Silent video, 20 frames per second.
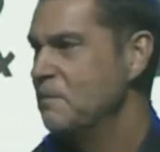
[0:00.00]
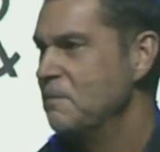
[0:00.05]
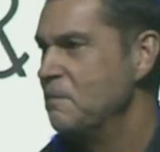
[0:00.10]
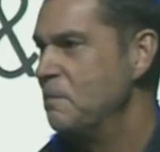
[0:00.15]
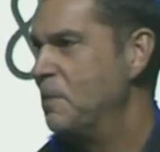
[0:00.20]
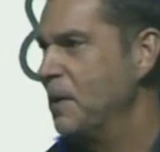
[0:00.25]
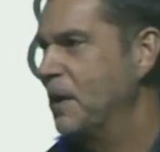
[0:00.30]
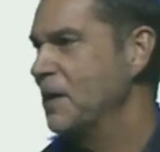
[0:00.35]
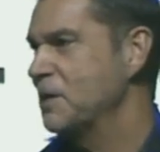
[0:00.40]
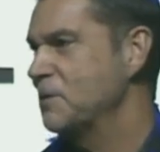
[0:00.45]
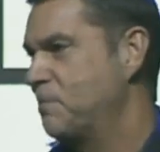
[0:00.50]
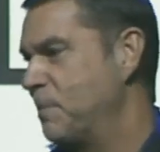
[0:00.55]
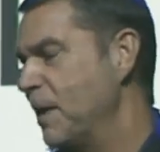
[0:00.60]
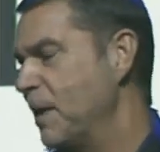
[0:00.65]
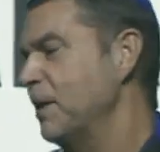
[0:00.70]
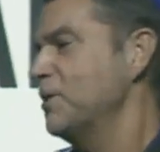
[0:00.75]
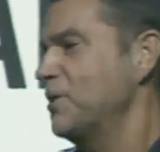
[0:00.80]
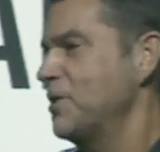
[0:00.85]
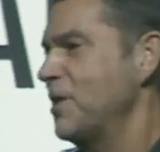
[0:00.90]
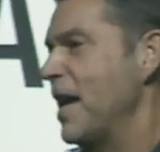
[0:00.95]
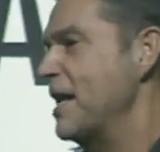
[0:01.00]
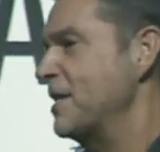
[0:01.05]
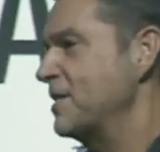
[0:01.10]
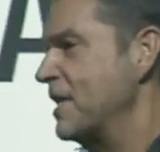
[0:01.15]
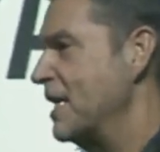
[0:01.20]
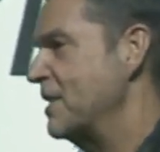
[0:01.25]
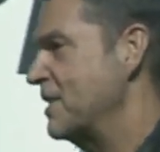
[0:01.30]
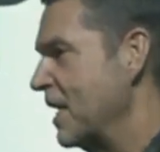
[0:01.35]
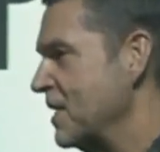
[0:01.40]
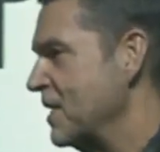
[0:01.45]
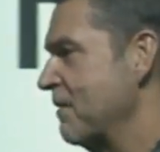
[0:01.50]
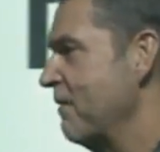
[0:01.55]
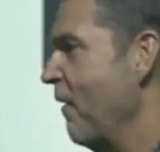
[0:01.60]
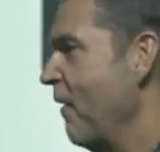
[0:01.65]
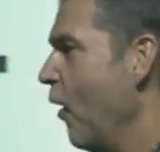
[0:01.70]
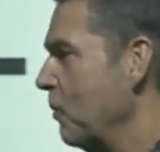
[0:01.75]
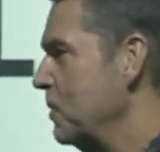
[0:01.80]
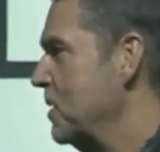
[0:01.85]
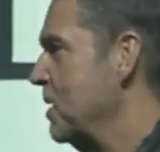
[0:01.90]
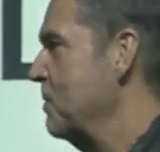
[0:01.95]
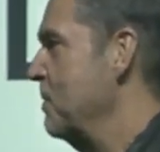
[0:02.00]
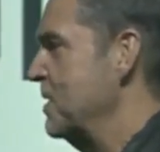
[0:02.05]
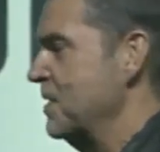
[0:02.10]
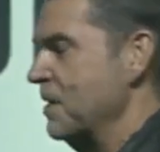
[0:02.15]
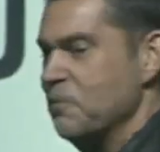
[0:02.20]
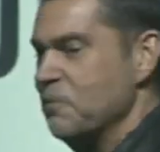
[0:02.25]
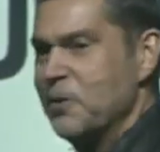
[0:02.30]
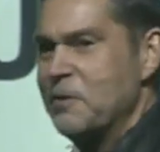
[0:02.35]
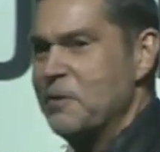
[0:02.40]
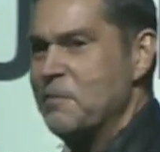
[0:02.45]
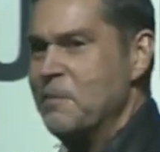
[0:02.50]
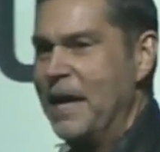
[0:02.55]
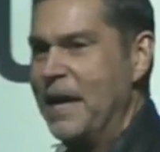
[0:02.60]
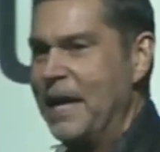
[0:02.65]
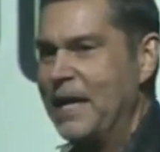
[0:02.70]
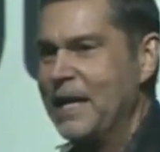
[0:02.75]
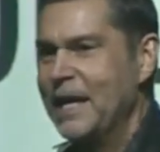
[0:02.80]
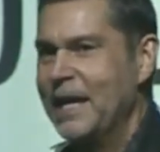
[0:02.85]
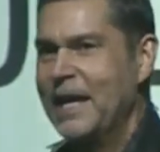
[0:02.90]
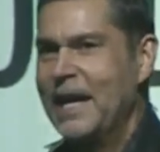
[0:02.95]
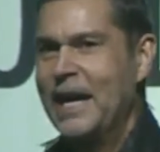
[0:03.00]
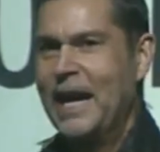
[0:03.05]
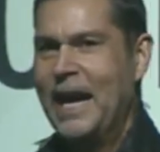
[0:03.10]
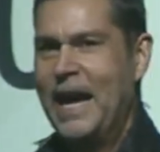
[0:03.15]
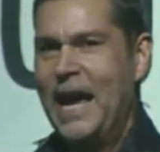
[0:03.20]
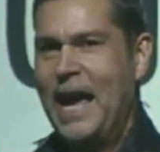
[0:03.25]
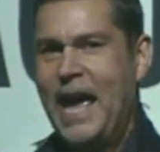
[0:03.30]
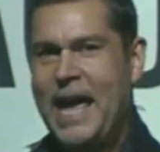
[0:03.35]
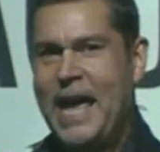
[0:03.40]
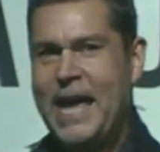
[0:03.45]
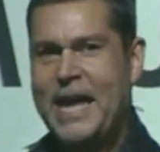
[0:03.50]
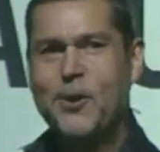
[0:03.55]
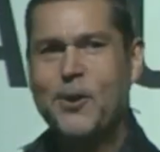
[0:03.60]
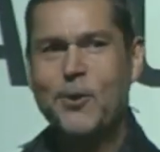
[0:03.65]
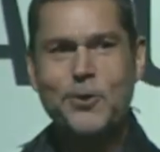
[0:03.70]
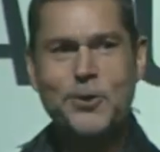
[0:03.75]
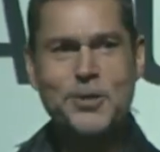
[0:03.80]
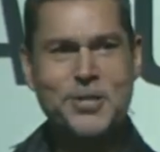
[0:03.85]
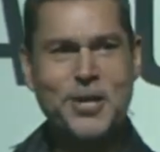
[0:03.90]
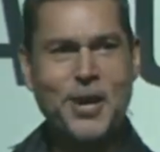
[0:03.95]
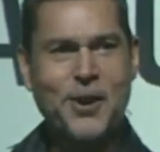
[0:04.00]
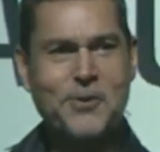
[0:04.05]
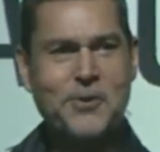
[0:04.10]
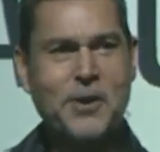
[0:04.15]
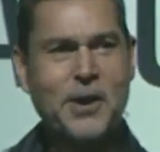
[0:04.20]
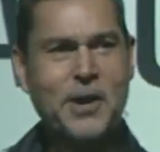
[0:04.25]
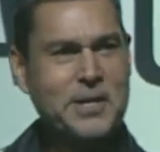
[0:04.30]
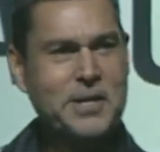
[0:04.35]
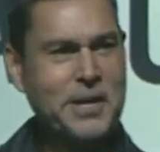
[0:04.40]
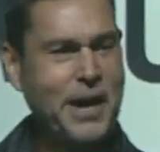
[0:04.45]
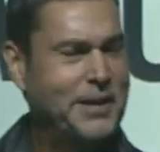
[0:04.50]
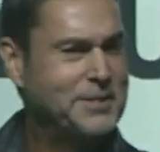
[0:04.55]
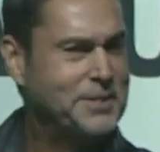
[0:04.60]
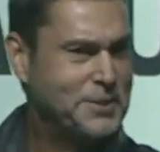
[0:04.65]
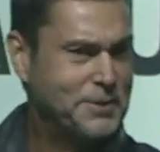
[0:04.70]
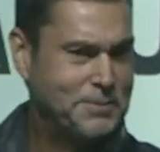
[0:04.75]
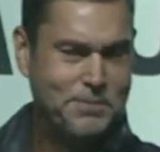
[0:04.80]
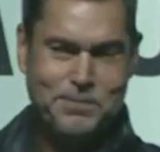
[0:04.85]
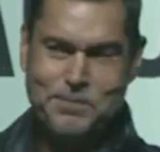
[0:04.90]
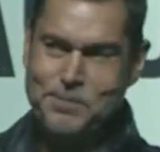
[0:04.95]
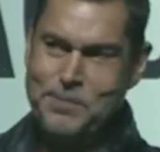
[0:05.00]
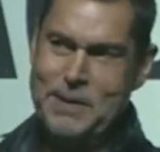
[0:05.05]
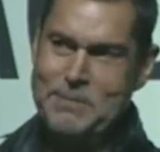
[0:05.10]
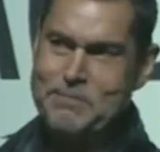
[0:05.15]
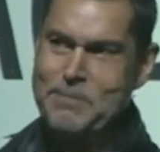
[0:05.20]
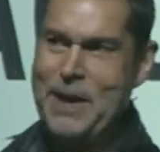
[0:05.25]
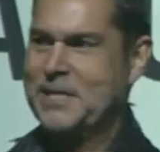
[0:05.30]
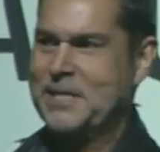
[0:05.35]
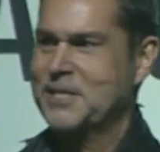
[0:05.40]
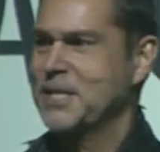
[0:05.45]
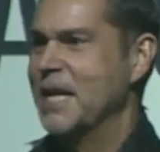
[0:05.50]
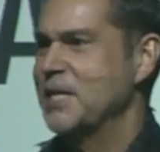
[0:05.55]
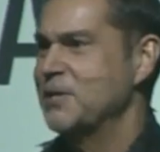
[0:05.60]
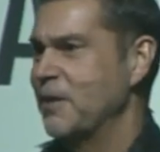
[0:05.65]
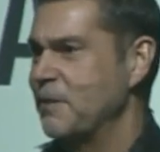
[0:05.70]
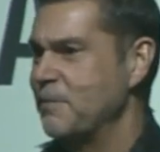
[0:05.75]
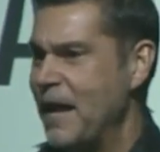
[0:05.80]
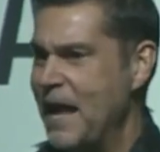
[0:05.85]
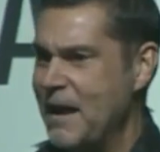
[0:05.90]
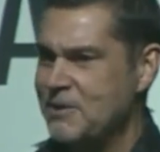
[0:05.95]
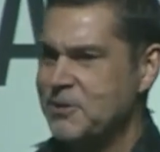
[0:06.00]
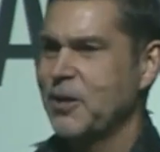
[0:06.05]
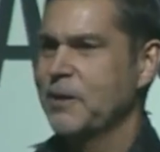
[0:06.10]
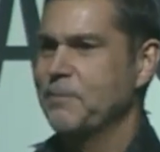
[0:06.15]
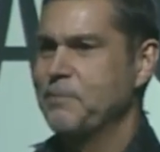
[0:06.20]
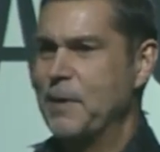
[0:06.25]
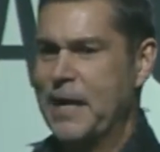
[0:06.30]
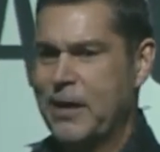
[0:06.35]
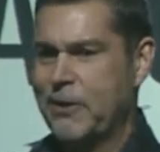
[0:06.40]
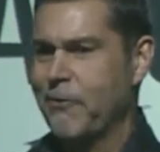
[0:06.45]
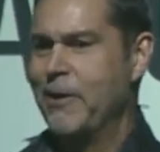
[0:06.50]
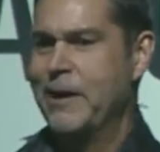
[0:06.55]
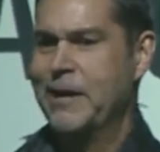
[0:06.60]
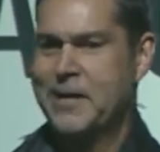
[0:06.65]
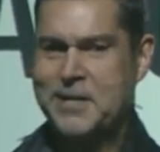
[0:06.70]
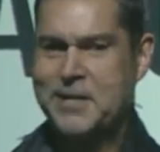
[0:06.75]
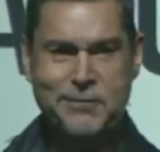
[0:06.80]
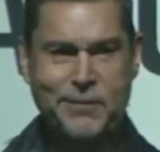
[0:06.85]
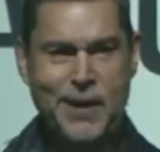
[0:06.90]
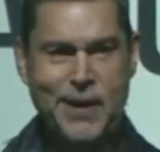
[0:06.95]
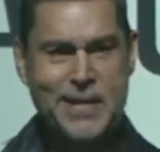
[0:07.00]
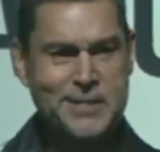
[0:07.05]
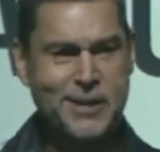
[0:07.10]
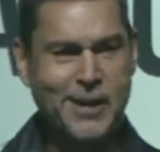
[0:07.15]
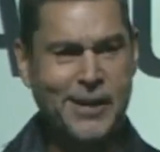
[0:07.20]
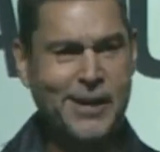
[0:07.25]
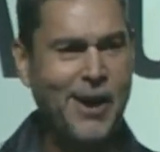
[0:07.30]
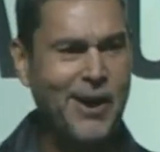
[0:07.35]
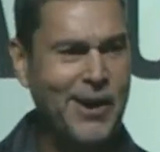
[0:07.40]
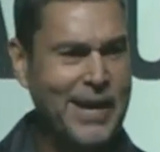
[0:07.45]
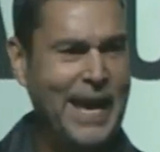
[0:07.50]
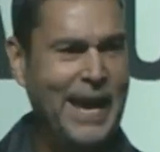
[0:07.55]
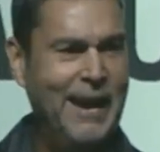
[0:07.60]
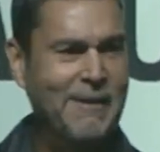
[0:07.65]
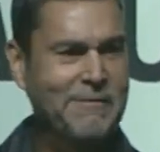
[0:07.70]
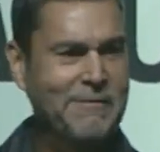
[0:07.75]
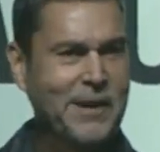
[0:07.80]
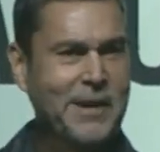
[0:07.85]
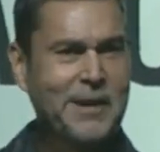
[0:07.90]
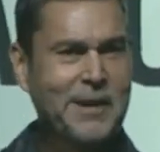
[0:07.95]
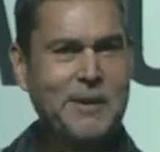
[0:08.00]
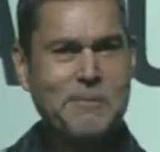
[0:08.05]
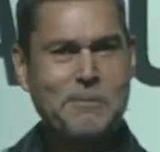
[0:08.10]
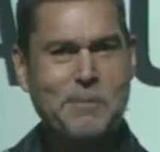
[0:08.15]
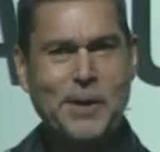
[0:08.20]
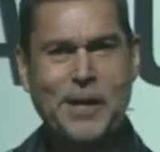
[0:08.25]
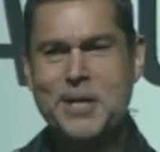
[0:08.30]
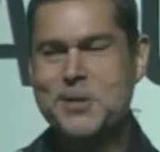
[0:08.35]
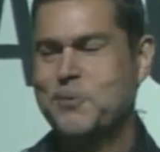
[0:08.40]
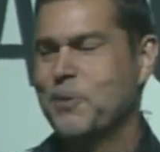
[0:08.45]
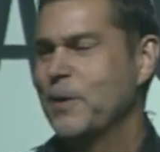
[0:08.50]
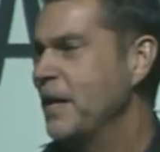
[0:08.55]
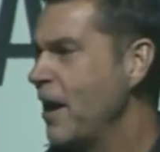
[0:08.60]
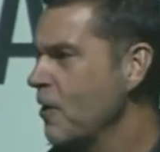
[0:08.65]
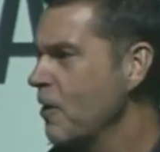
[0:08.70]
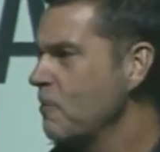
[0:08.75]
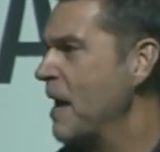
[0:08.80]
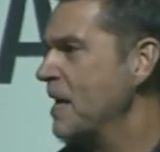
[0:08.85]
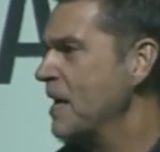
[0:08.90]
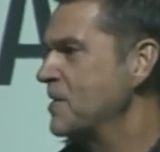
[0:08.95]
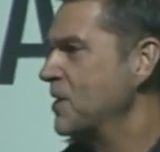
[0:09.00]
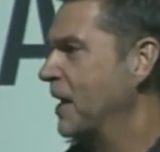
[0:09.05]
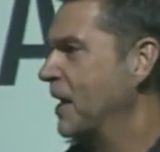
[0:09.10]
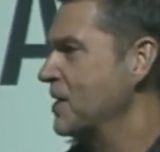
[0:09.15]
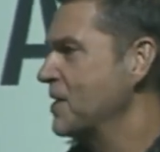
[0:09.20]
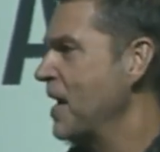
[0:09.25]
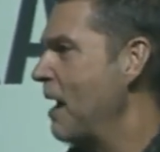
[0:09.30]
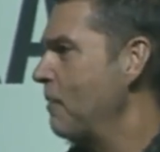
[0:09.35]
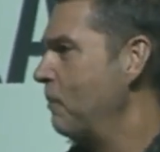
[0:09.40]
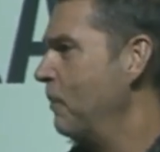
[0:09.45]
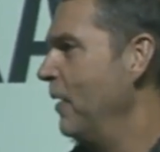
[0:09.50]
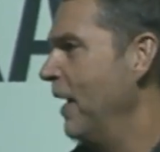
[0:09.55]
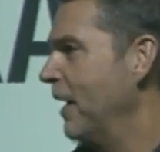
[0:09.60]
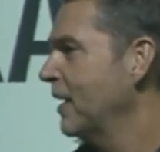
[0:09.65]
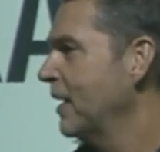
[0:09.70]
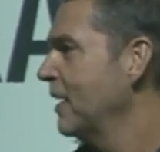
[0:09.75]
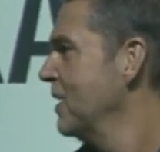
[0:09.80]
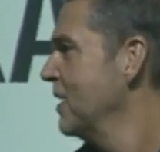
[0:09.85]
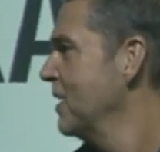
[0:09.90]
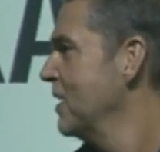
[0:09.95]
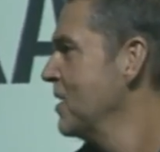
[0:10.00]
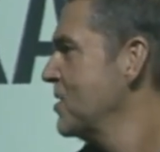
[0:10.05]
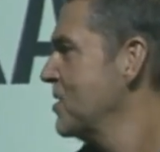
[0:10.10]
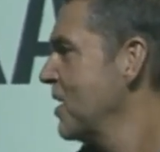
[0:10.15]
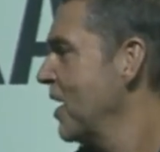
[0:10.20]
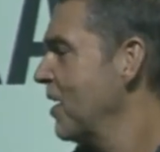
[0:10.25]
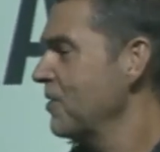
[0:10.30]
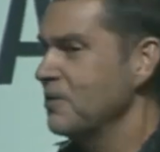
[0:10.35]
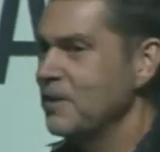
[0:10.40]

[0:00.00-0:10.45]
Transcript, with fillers: because Bill shares that sense of optimism with me he also, I've just been backstage with him now. He's got a big grin on his face, like I have, because we know magic is happening. So